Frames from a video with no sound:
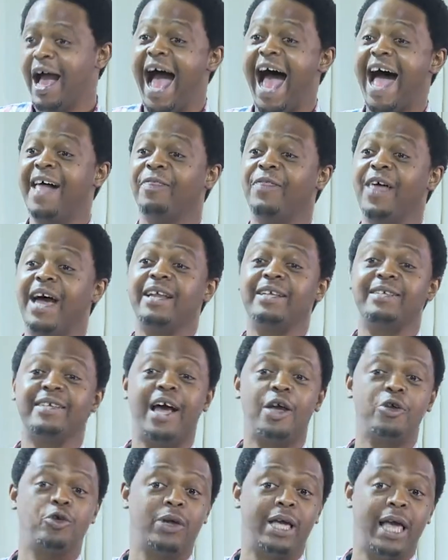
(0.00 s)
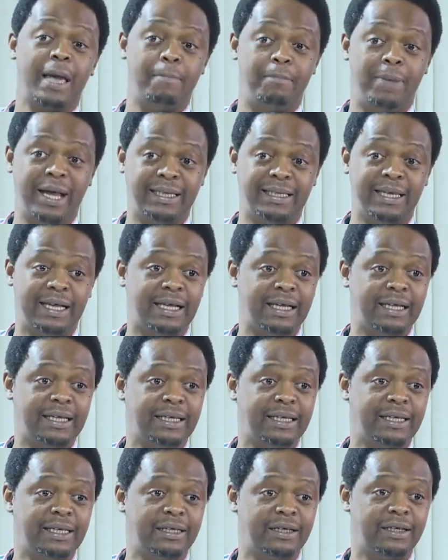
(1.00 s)
And that is how you get better.
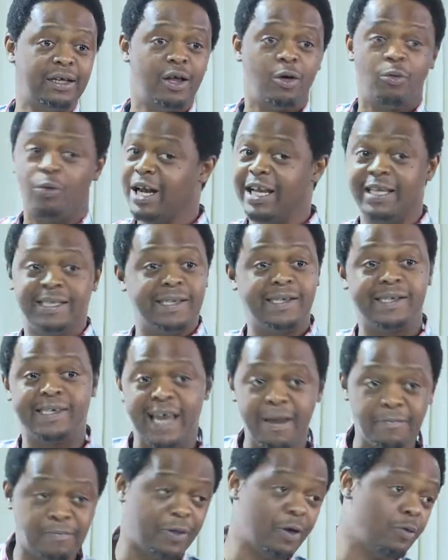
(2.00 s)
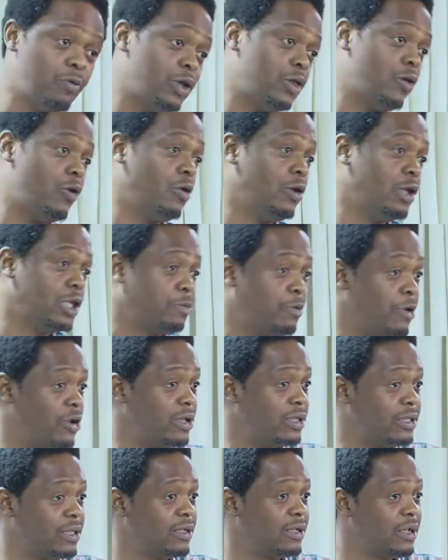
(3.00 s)
Well, it's the same thing with the Holy Spirit.